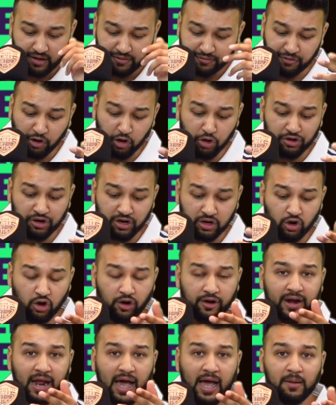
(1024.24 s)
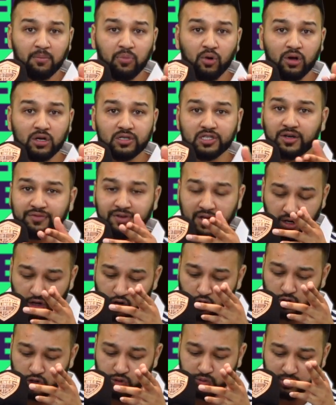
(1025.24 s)
Foden got 9 points. I think
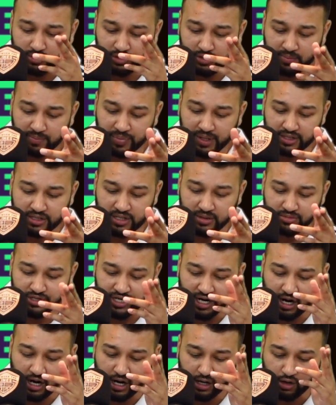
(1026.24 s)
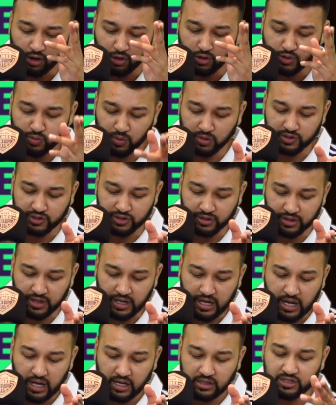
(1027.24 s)
Coach Watson picked him. Shout out Coach Watson.
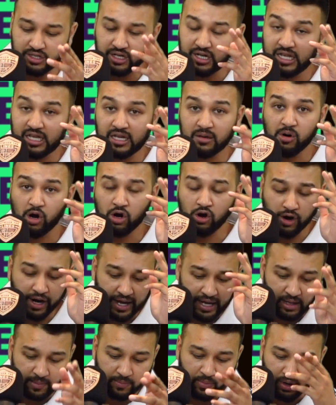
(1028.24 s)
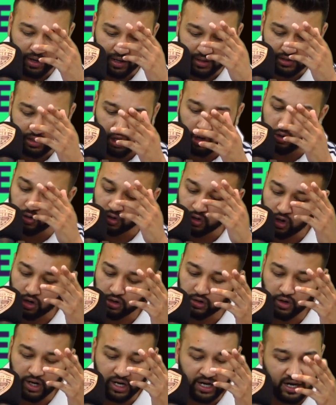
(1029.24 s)
Saliba got 8 points.
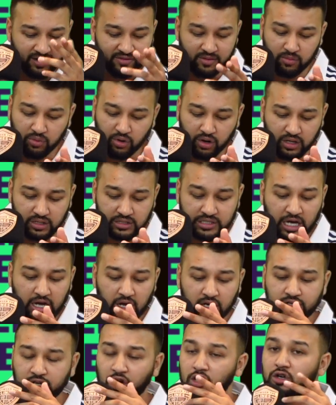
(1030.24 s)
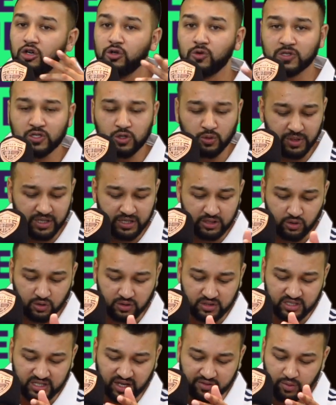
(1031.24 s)
Odegaard got 11 points. Douglas Luiz
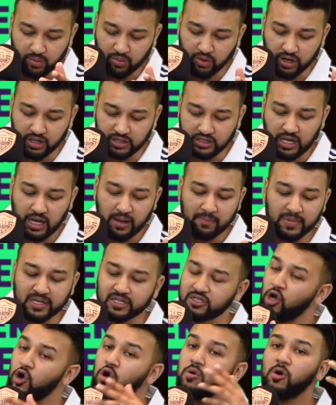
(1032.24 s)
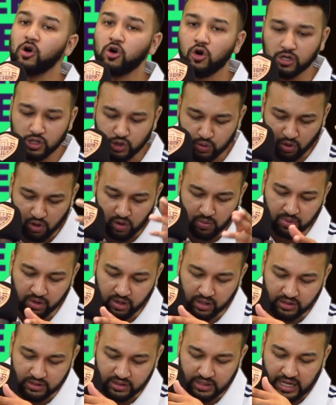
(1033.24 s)
got 7 points. Mitoma got 12
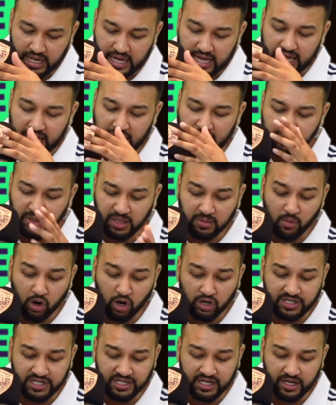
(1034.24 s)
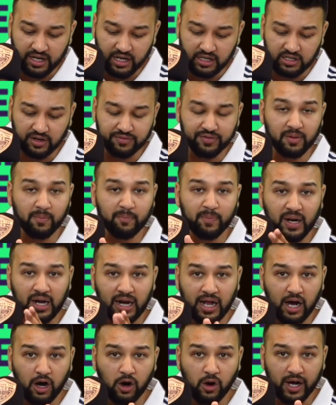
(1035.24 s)
points. Emi Martinez, I think
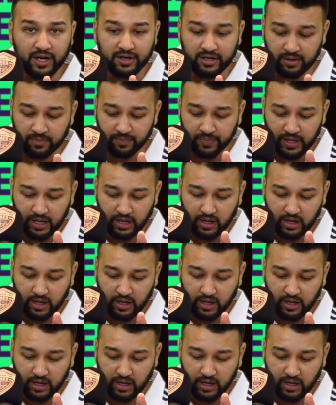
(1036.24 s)
Bilal had him.